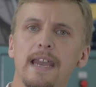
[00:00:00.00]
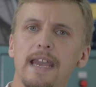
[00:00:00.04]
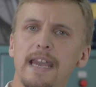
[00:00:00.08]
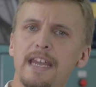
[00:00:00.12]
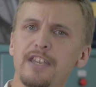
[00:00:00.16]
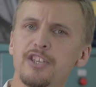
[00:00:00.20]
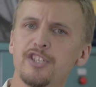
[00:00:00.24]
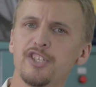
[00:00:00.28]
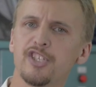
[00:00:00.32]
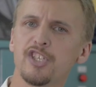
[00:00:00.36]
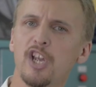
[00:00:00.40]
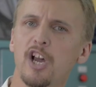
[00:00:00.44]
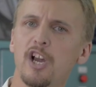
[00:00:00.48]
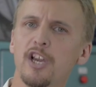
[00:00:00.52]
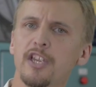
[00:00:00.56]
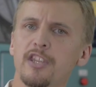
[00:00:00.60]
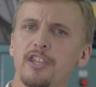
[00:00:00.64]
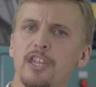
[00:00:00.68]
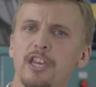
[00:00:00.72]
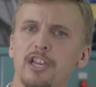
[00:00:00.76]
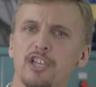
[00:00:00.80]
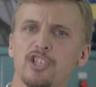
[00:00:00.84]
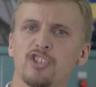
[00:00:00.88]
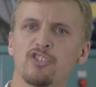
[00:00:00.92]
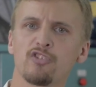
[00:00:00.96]

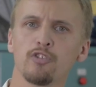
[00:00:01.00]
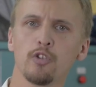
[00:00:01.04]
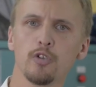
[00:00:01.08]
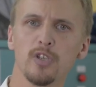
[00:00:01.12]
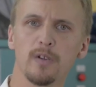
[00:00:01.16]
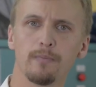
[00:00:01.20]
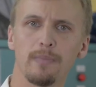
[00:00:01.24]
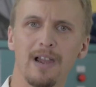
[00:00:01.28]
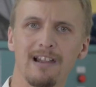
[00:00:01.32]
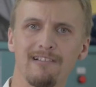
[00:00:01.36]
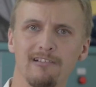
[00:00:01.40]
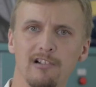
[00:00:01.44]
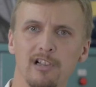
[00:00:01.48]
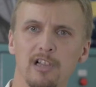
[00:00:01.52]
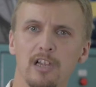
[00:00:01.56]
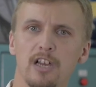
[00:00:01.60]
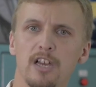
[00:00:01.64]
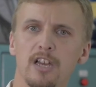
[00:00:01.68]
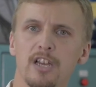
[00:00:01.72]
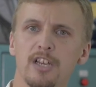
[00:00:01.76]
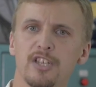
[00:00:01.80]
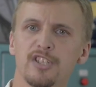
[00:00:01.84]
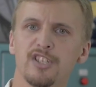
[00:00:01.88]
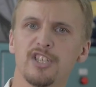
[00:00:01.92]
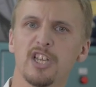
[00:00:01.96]
Inside the extruder barrel,
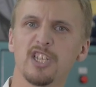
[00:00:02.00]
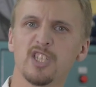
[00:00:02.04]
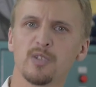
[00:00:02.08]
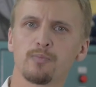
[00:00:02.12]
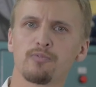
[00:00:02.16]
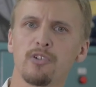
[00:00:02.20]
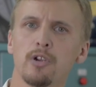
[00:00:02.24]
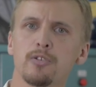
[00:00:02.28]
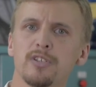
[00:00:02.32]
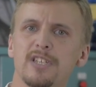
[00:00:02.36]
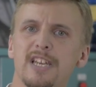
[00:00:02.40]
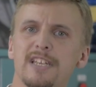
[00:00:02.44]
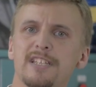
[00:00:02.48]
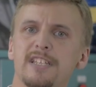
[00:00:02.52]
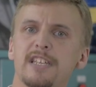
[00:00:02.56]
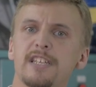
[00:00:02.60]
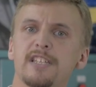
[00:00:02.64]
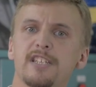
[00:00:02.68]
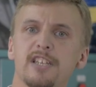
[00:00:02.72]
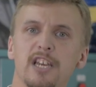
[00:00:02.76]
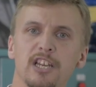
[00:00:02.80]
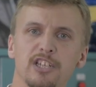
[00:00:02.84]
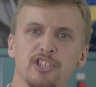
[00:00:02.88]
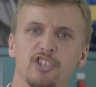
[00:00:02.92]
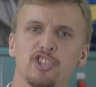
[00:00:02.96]
such
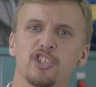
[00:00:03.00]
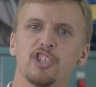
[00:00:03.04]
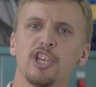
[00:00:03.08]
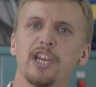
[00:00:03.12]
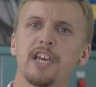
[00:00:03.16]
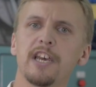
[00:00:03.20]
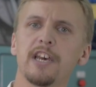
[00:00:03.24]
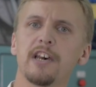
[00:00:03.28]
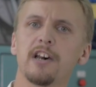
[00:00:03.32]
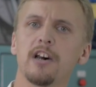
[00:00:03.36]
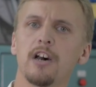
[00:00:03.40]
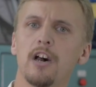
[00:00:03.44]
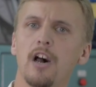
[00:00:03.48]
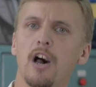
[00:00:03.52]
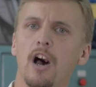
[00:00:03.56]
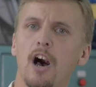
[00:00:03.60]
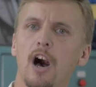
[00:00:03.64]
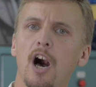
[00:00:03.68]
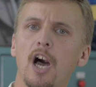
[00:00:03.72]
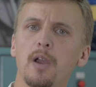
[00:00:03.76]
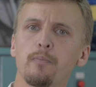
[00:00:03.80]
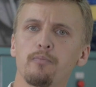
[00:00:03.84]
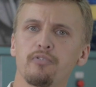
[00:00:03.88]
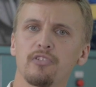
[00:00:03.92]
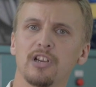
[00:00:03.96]
processes as shear,
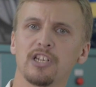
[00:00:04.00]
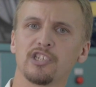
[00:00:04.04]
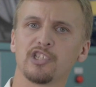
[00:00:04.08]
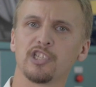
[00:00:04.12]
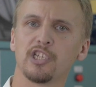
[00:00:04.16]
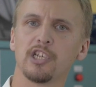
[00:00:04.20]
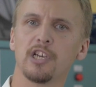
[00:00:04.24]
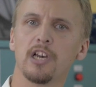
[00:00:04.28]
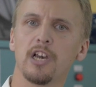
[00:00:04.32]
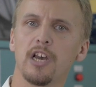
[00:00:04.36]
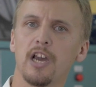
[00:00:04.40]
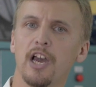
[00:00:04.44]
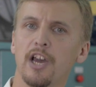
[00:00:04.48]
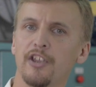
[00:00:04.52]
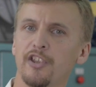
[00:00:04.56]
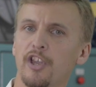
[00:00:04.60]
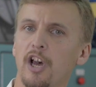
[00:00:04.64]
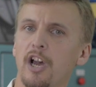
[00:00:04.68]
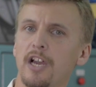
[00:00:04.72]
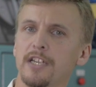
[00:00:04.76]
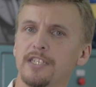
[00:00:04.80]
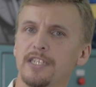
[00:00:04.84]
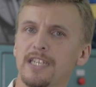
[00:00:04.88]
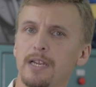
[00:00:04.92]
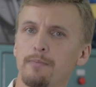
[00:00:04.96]
high pressure and
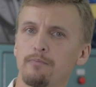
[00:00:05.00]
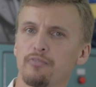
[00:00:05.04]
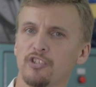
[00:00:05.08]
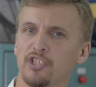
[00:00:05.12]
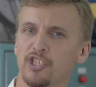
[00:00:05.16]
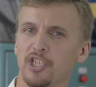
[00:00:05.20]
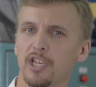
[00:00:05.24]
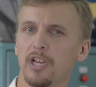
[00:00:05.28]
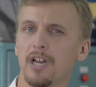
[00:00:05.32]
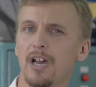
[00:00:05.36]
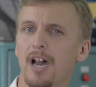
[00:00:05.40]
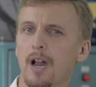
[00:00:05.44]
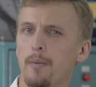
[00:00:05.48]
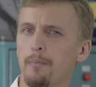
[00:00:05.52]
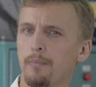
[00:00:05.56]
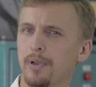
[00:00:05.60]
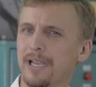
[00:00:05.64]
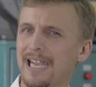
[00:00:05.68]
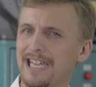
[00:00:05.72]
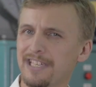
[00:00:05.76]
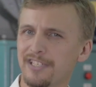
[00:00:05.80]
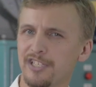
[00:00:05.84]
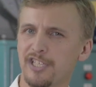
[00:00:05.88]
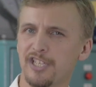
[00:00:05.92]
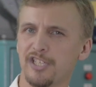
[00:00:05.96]
high temperature
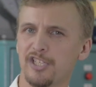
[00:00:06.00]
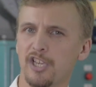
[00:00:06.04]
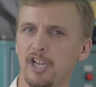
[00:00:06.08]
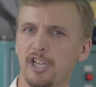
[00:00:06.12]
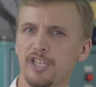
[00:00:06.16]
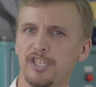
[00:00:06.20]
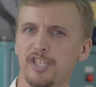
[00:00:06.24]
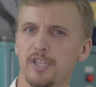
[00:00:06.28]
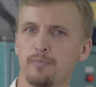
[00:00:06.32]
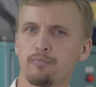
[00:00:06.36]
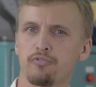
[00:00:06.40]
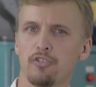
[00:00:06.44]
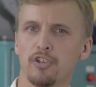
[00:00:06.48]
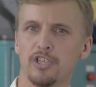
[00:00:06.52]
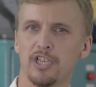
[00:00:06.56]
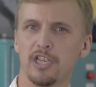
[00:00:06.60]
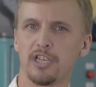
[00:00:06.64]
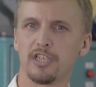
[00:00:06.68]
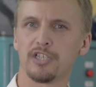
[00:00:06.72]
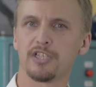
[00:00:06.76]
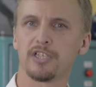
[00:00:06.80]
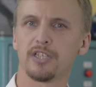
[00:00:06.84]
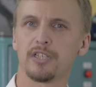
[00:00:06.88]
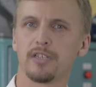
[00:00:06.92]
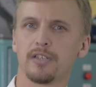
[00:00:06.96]
plasticize the
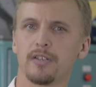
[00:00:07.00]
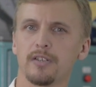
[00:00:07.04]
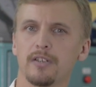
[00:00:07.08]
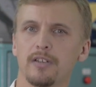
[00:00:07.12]
product.